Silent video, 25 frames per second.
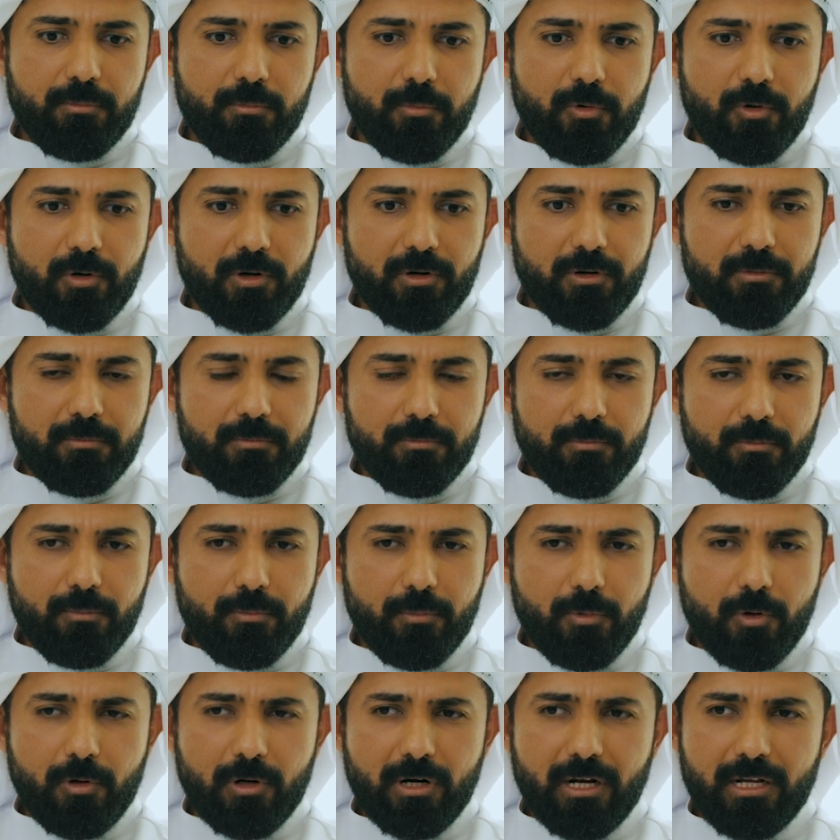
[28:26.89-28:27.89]

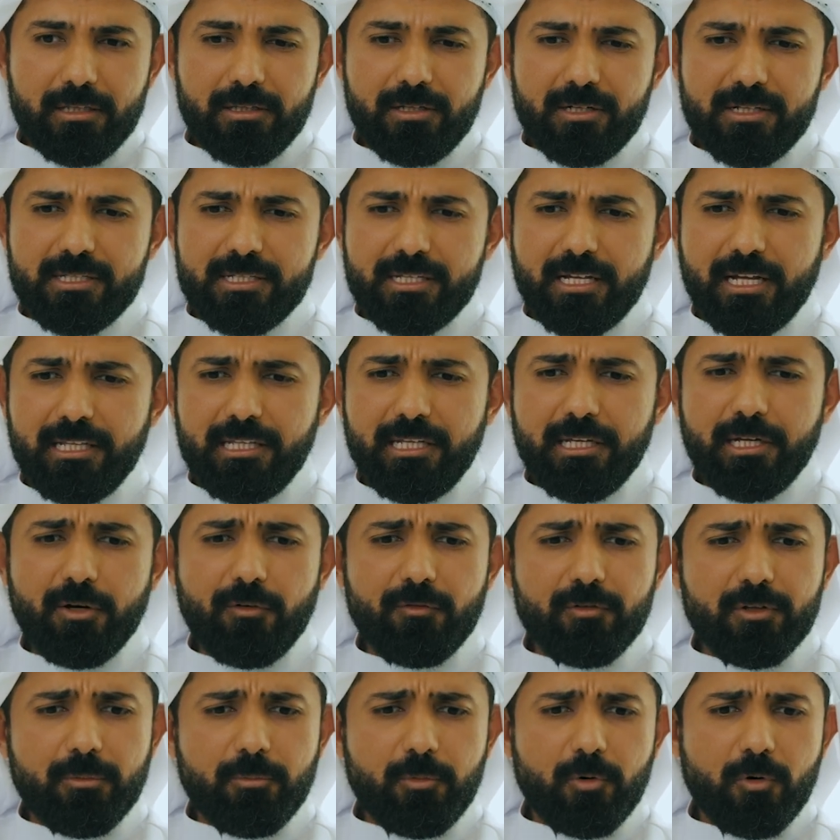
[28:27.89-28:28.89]
more understanding
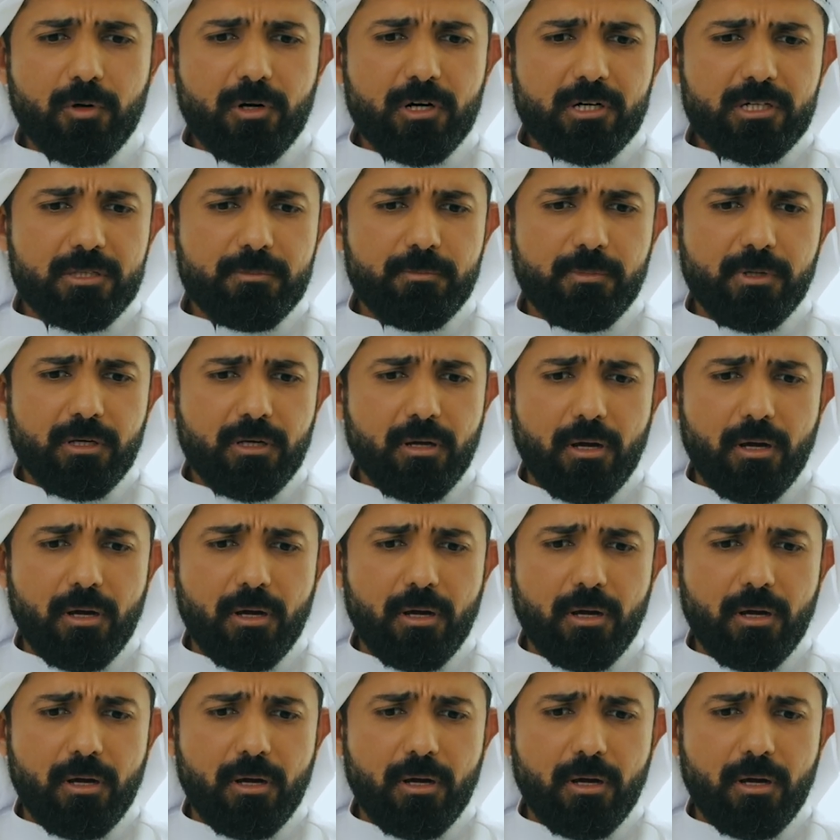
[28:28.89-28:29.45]
of the brokers,